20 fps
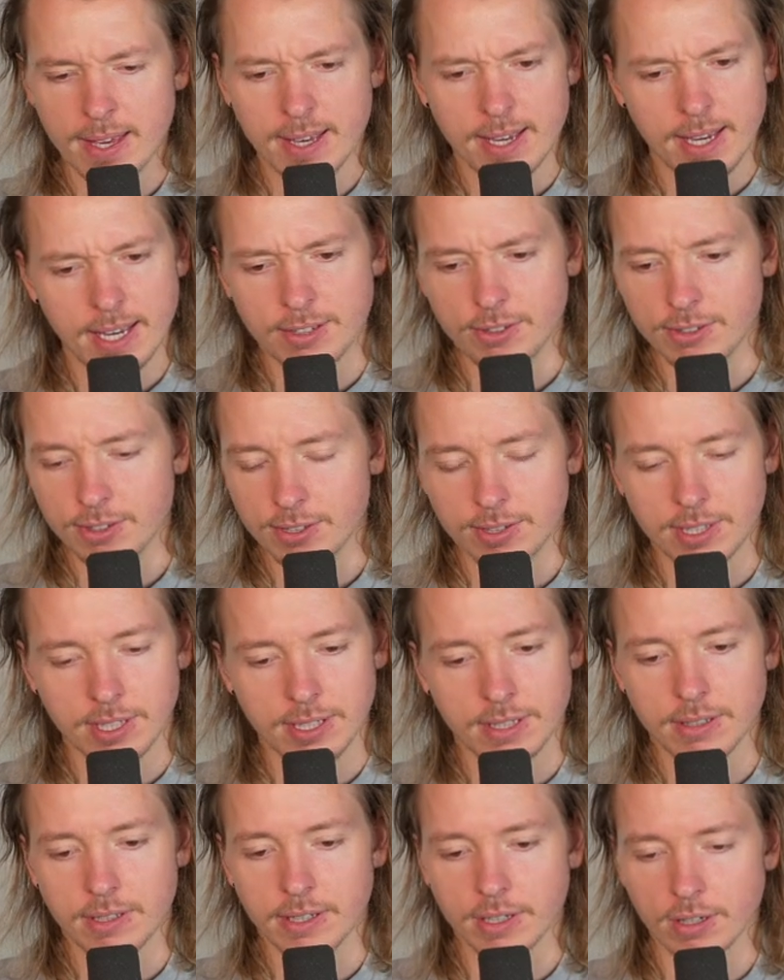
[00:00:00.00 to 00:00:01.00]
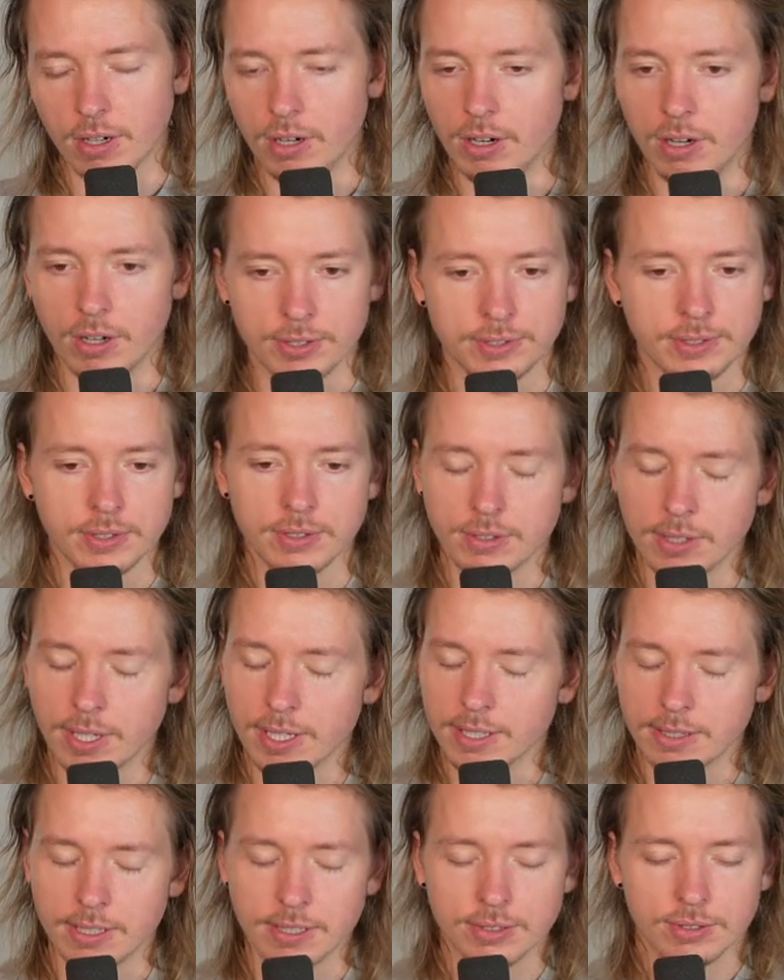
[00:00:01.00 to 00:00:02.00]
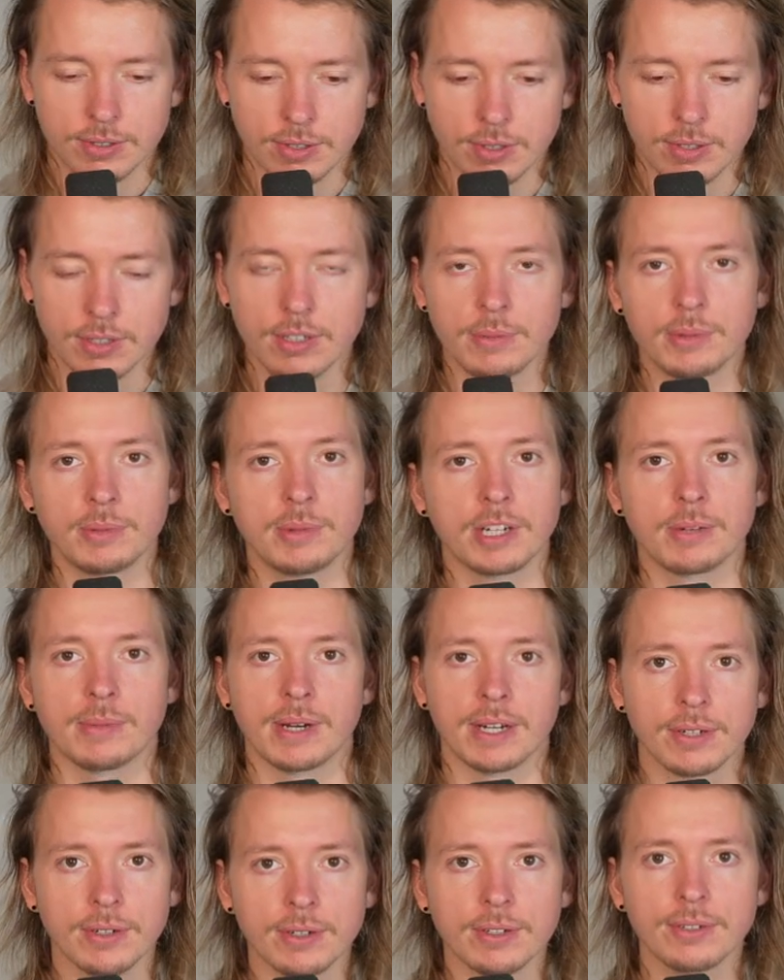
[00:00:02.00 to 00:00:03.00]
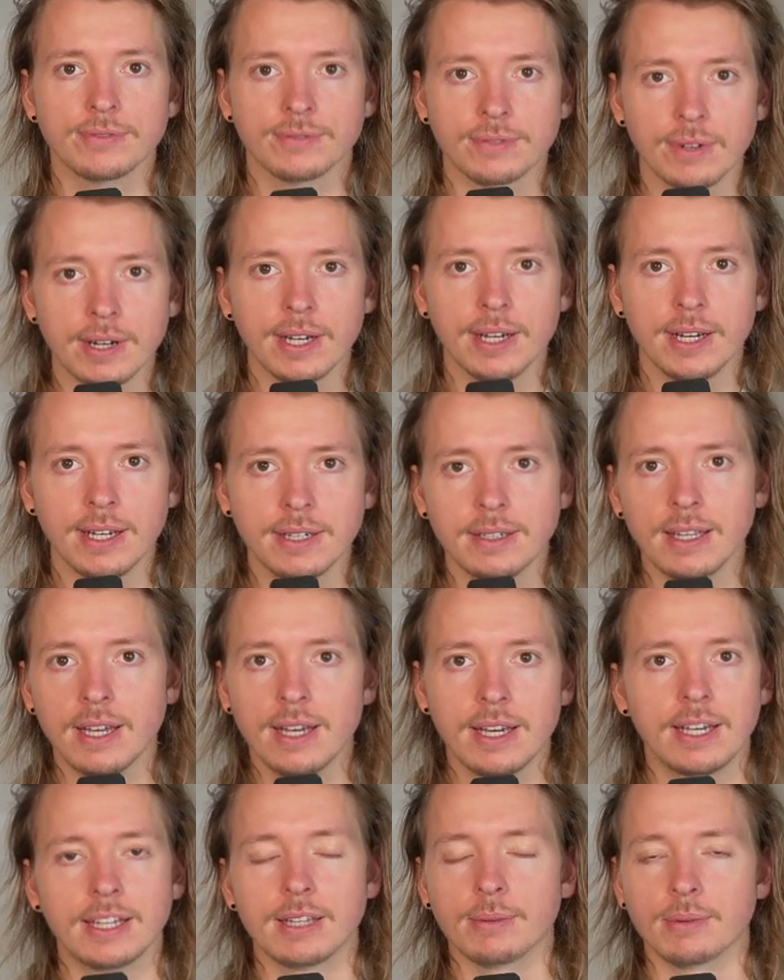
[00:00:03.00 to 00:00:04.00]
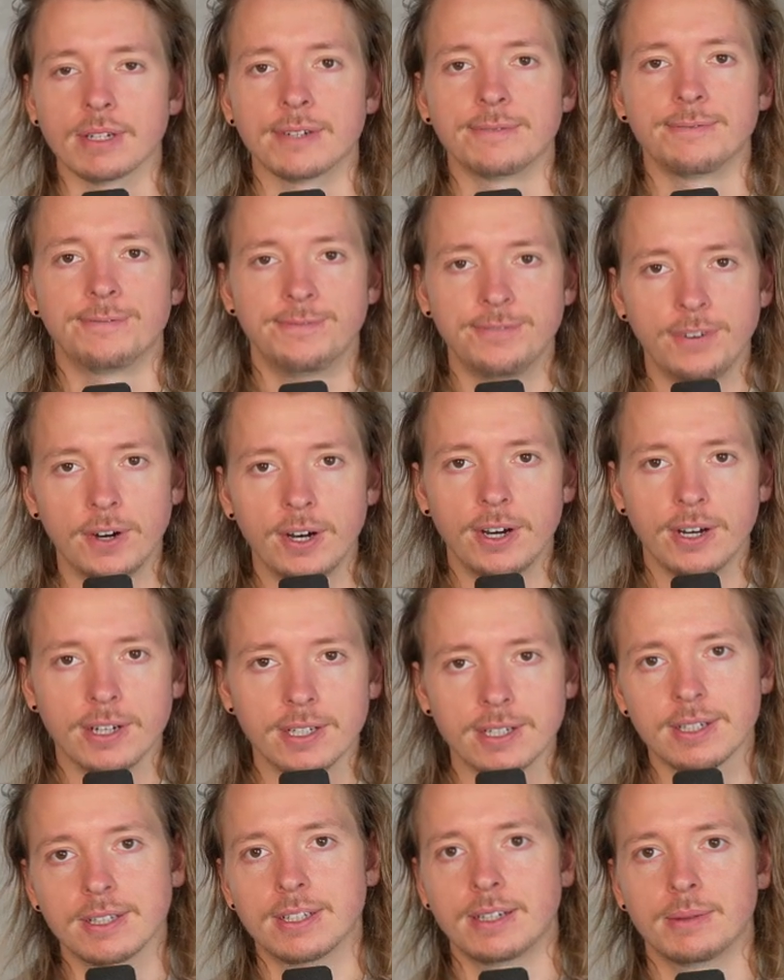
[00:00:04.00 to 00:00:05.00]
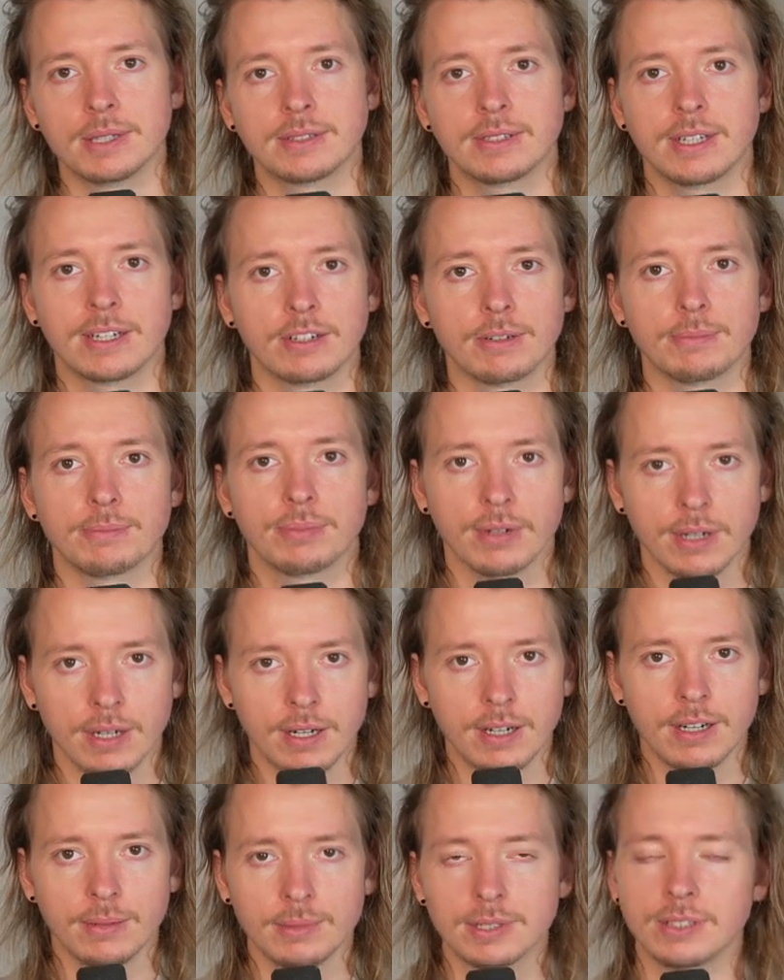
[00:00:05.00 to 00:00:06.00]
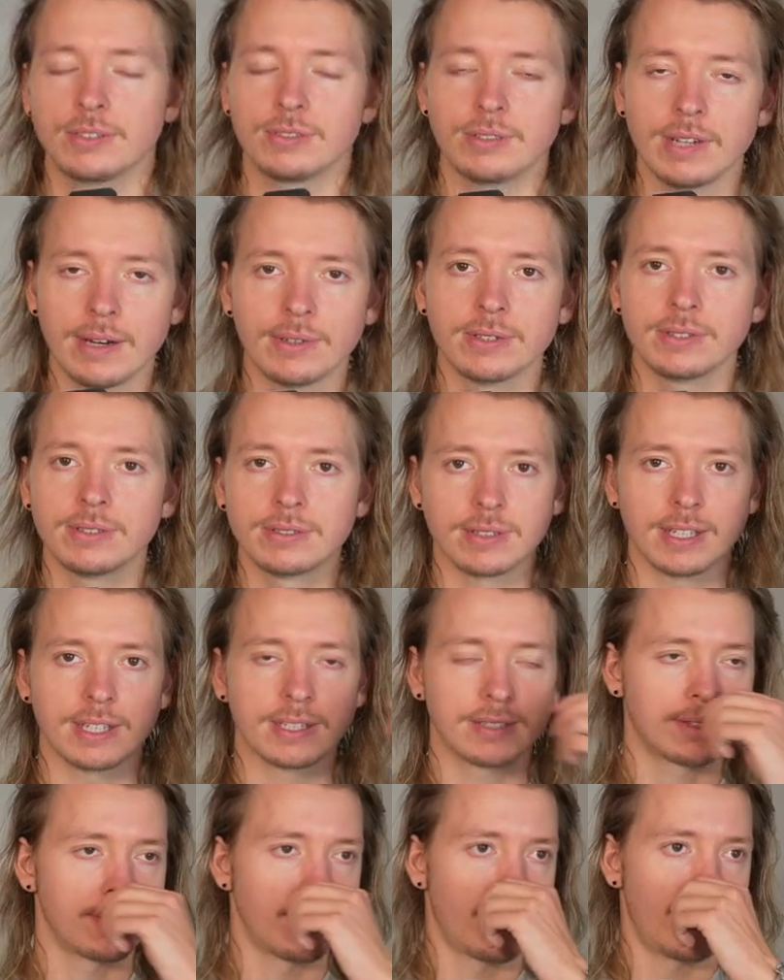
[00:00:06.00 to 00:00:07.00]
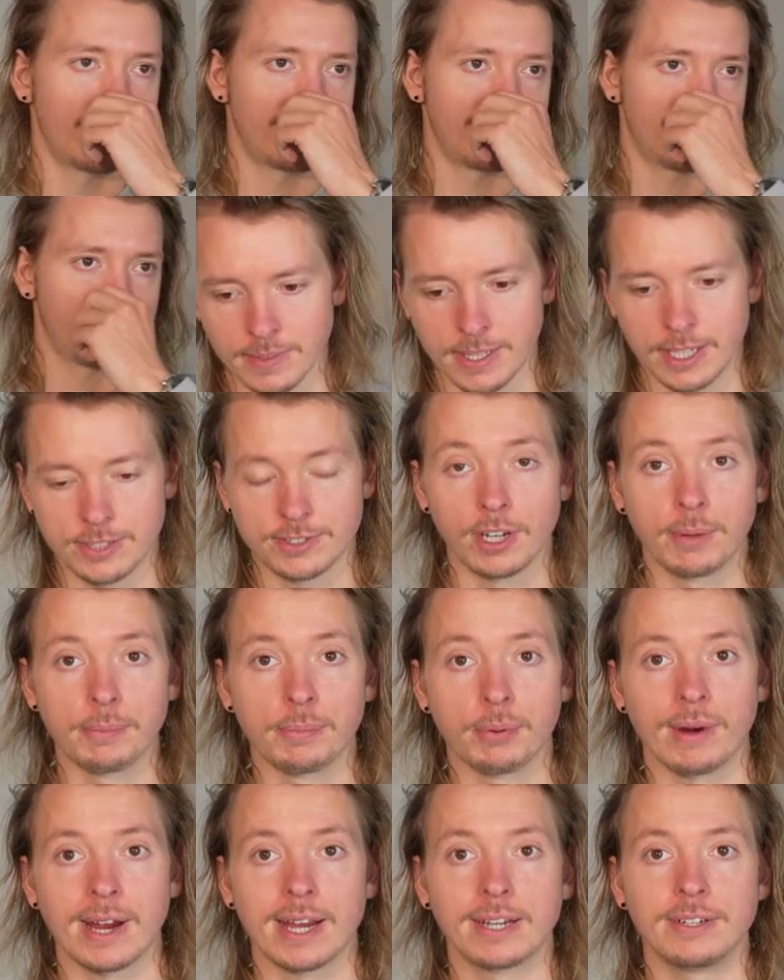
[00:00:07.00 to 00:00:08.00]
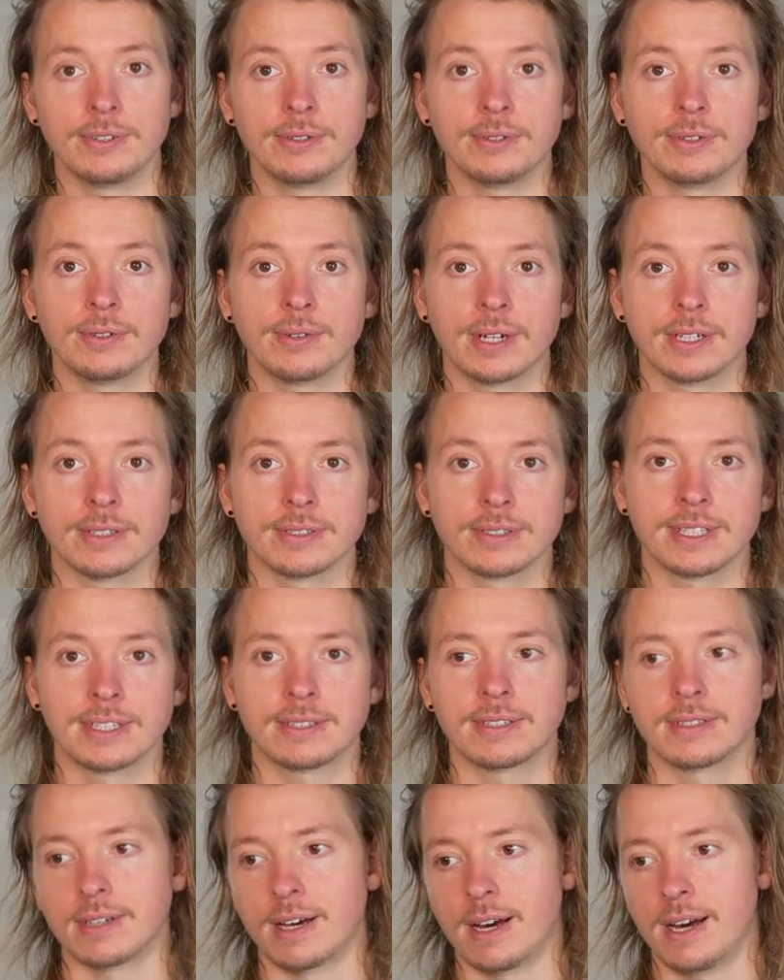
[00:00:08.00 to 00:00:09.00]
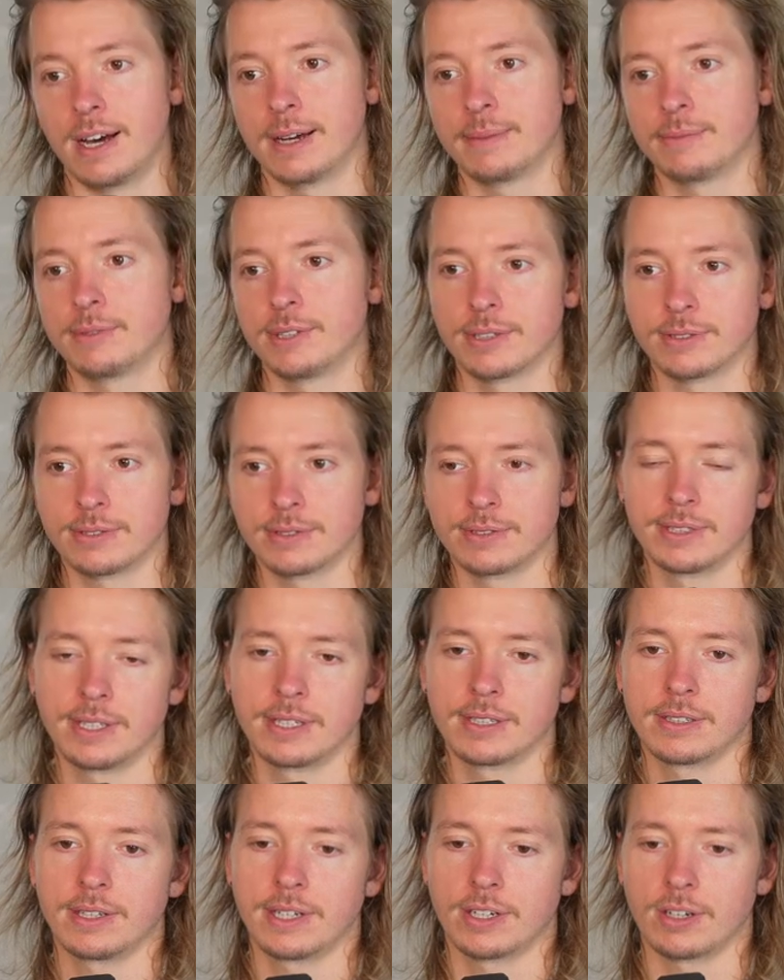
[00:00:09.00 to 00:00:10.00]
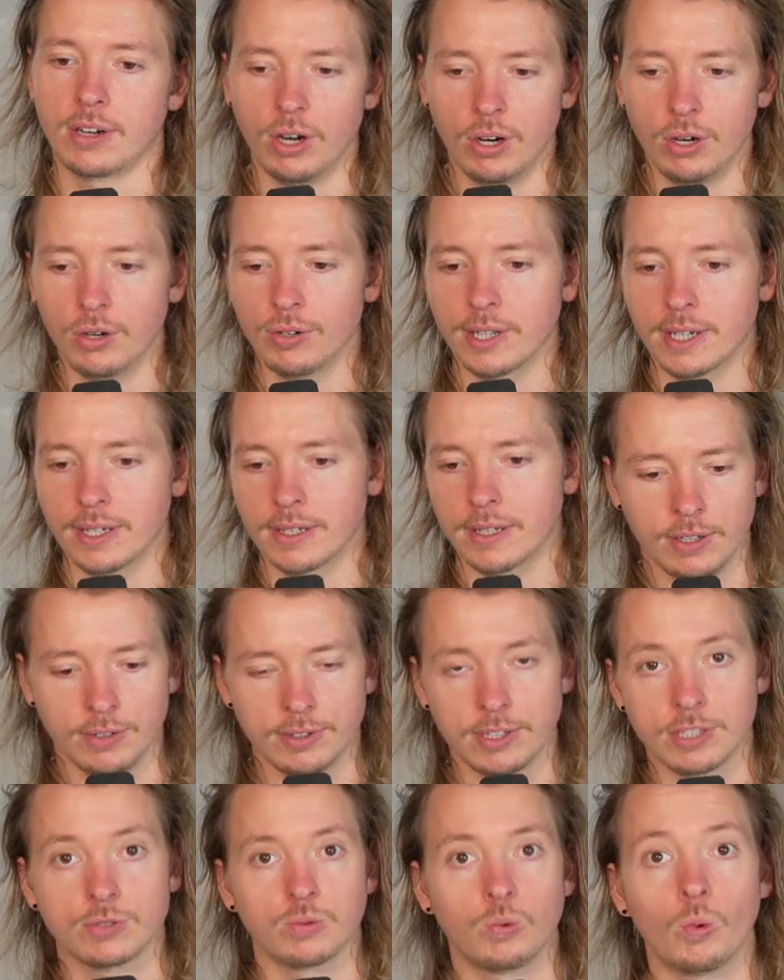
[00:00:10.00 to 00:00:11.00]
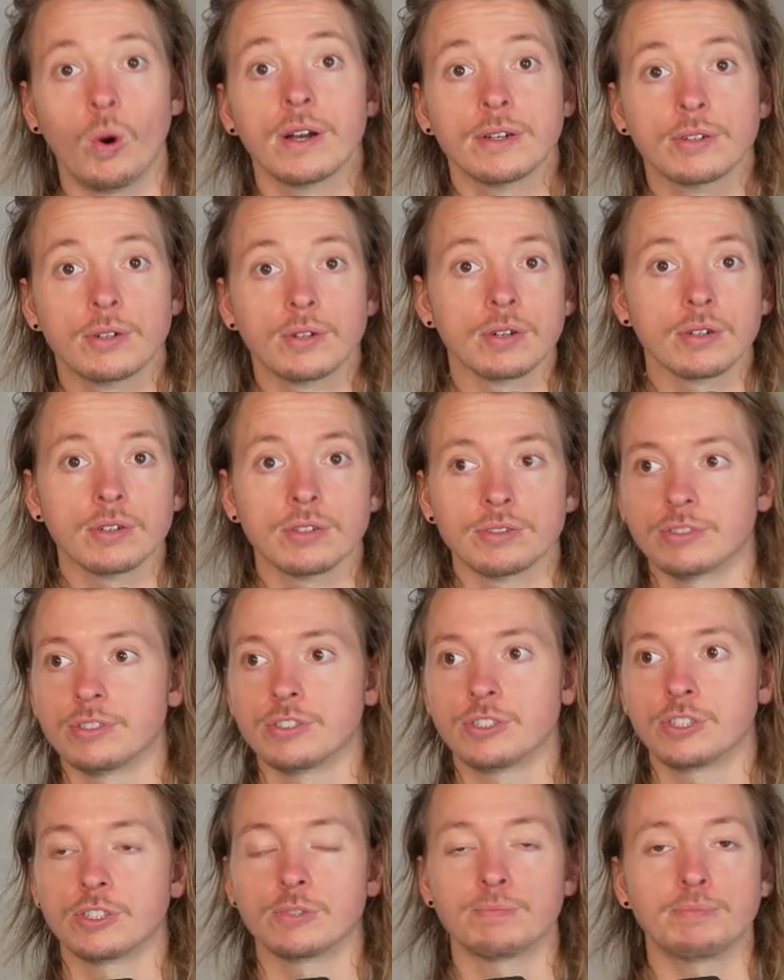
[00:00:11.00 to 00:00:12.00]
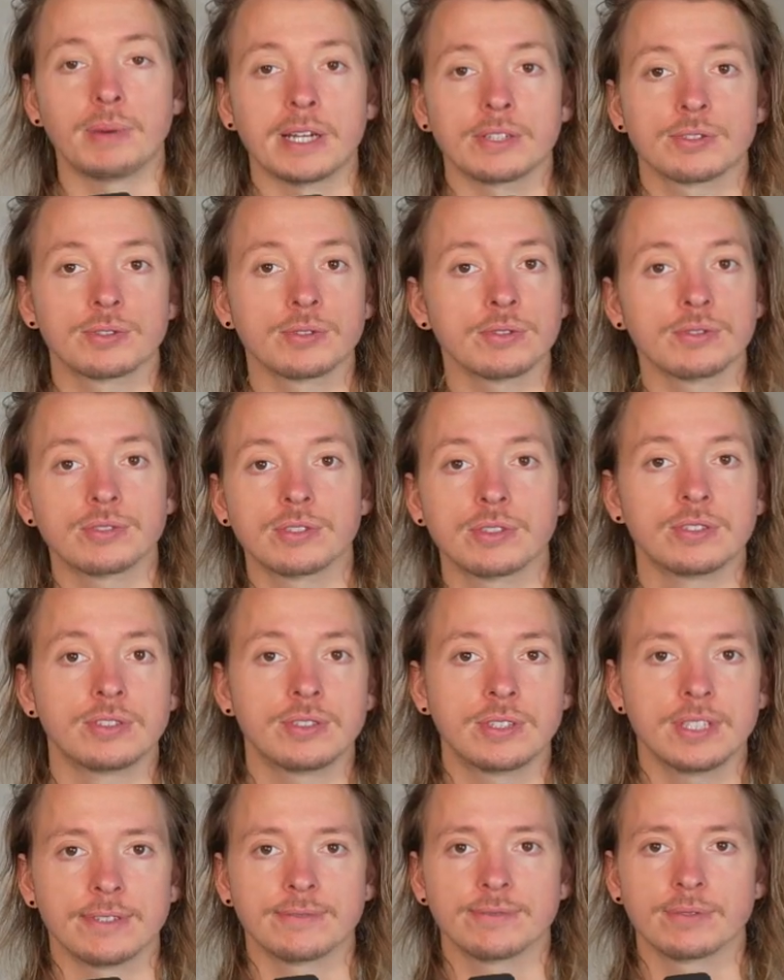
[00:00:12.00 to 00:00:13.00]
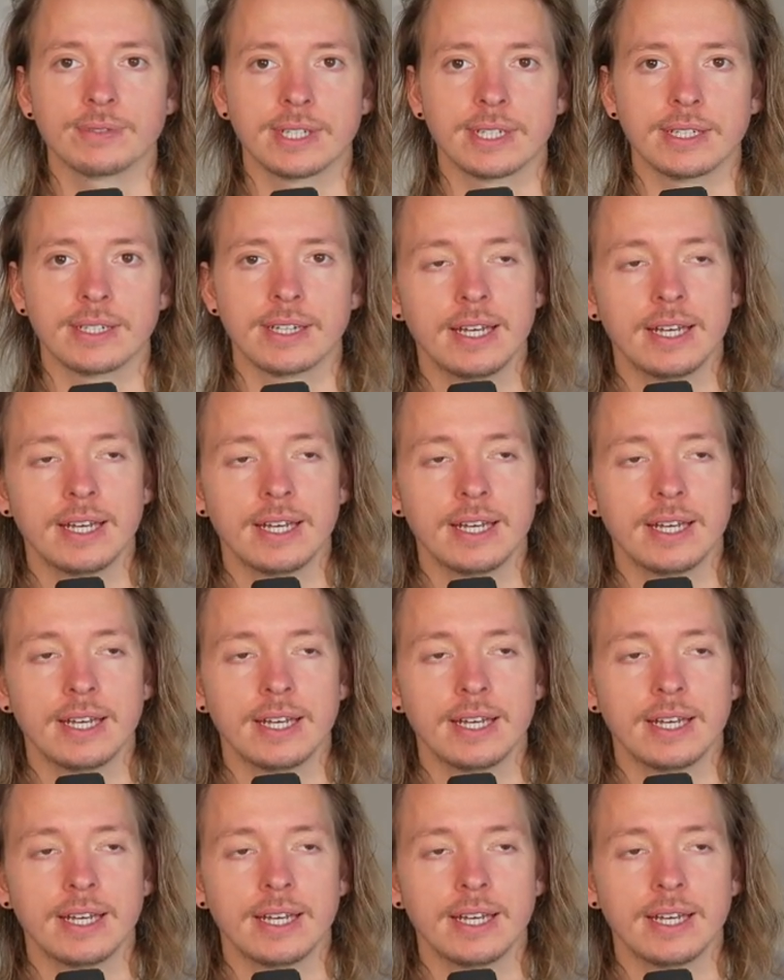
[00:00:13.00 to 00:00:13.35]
and you're just thinking like, oh dude, like this girl, I'm gonna make her my girlfriend. And then we're gonna fuck and then I'm gonna take her to prom. And you know, you have all these like thoughts. It's all brand new to us. And at the time we also think like, oh, like with this one girl, she's special. She's different.